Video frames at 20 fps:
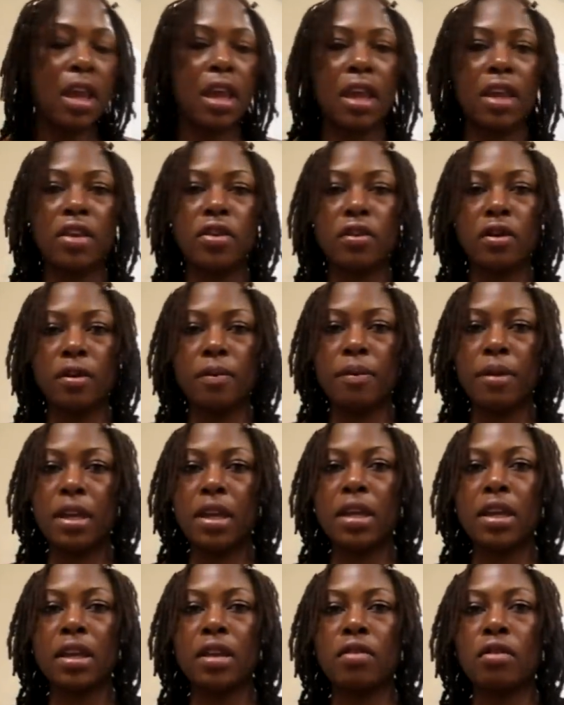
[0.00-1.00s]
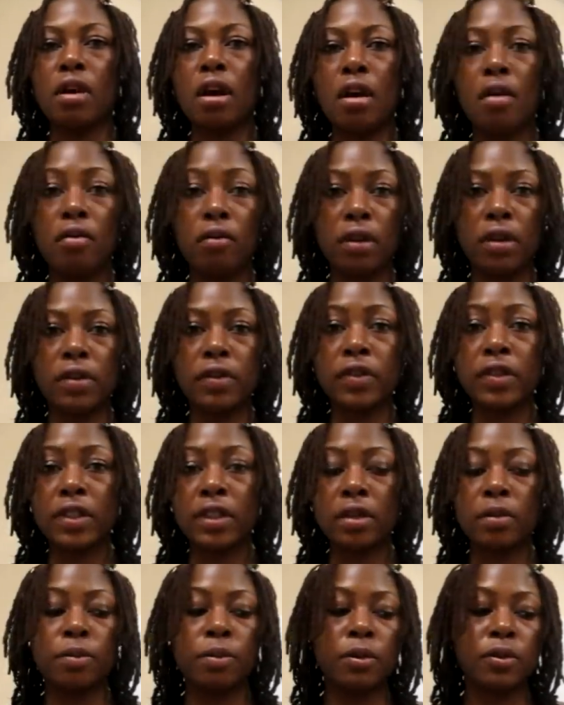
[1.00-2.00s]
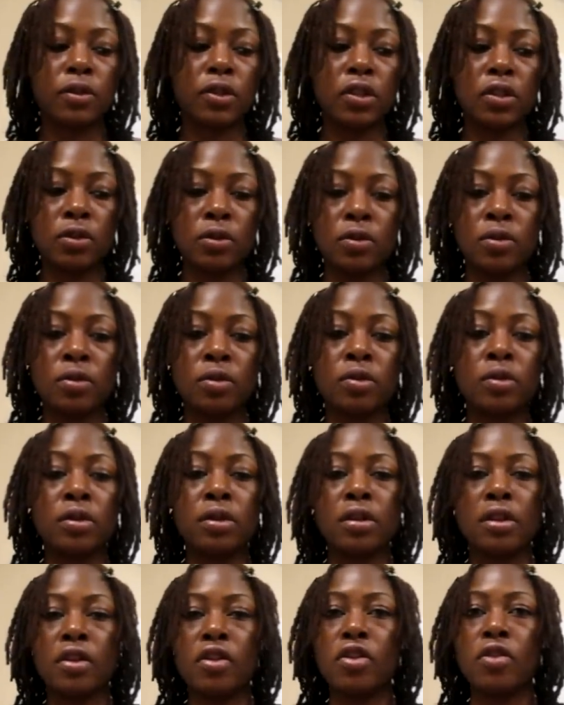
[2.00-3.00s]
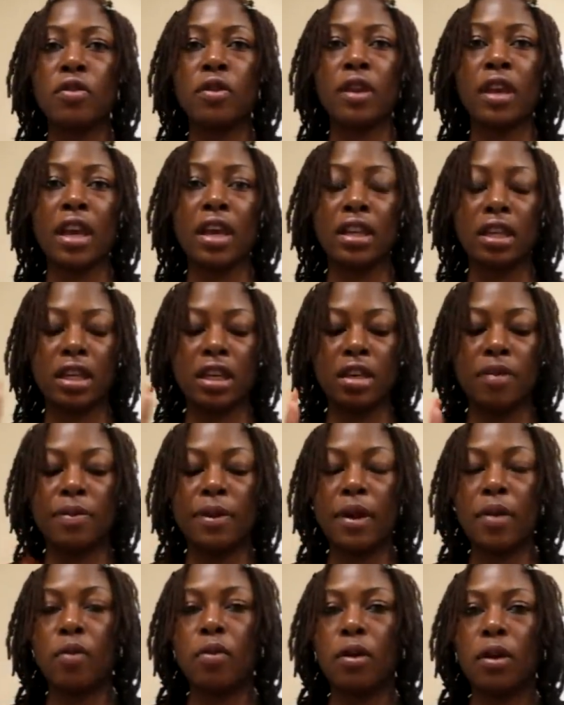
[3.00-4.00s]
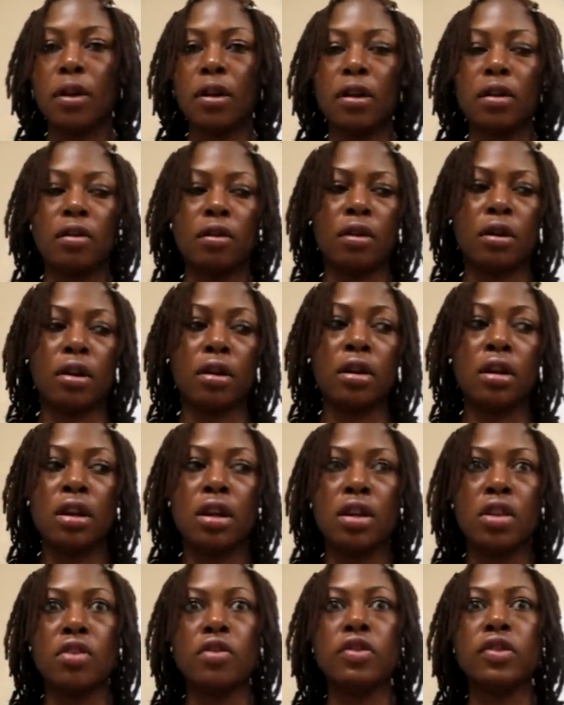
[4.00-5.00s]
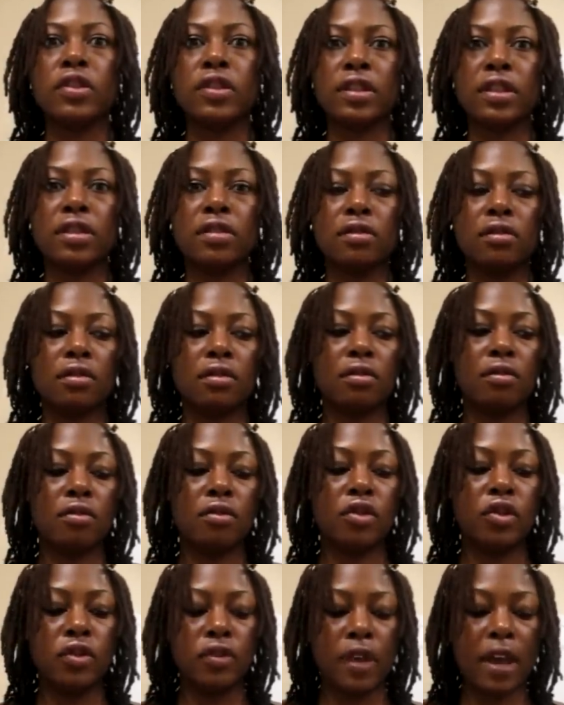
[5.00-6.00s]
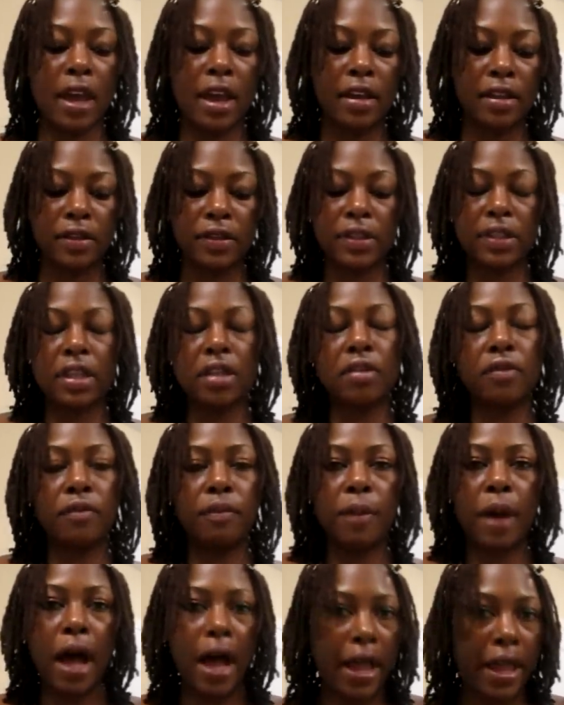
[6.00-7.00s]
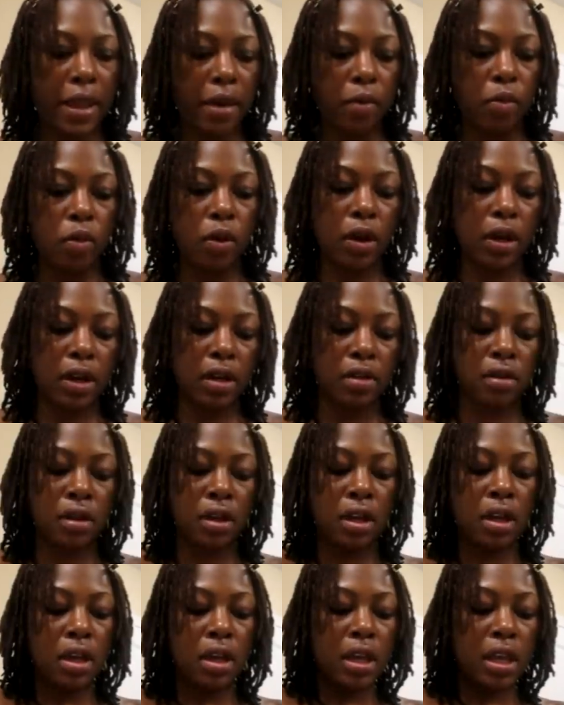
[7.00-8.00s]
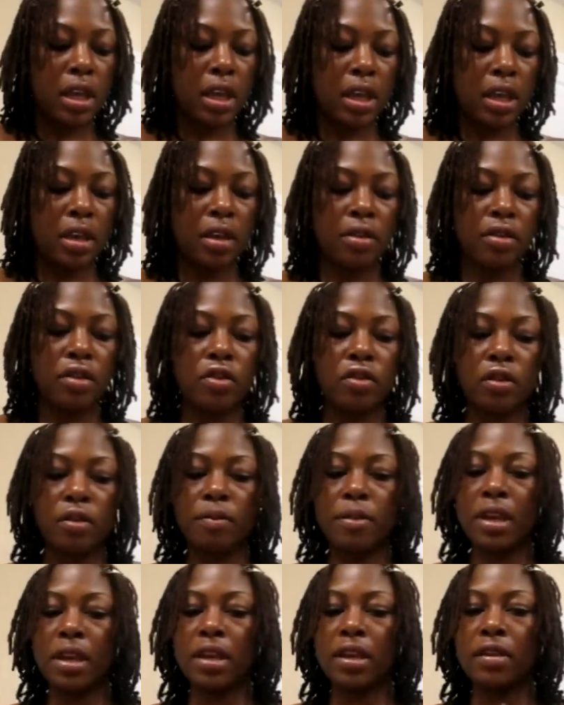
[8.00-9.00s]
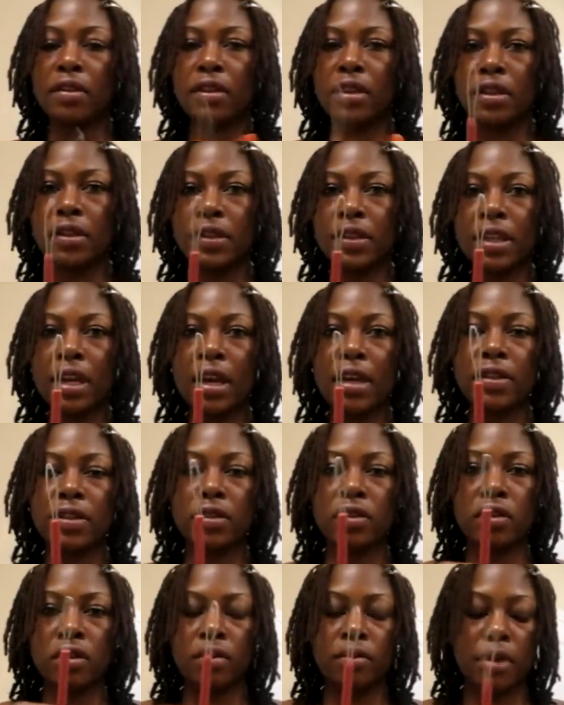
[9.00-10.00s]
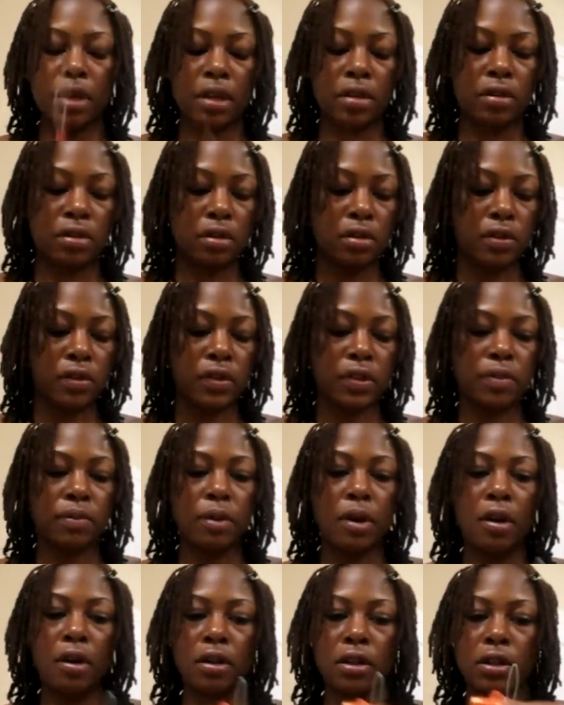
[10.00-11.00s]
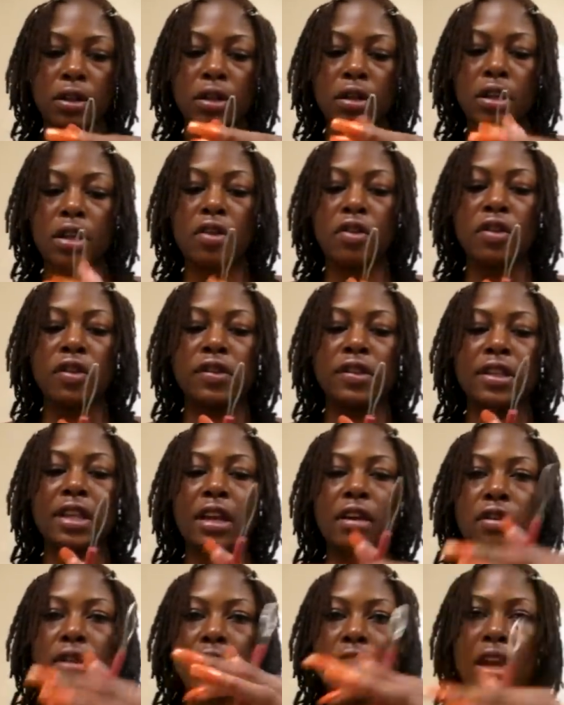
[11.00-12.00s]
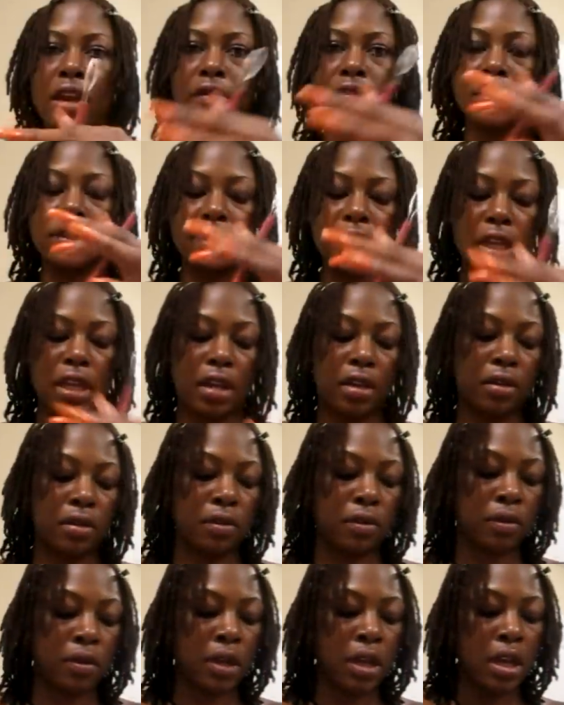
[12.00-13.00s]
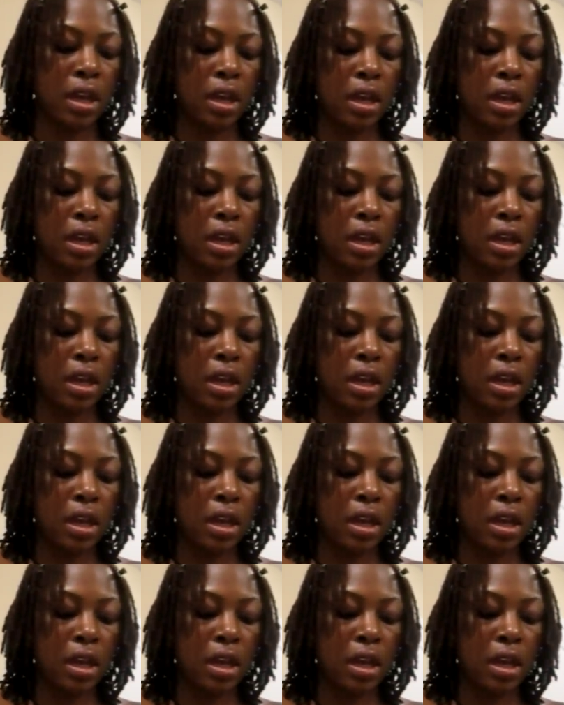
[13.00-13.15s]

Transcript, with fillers: And you can make it a real simple tool that you can kind of keep at work or you can just do that instead of buying one and you can make it this size or you can make it a little smaller. It's just not going to have this handle.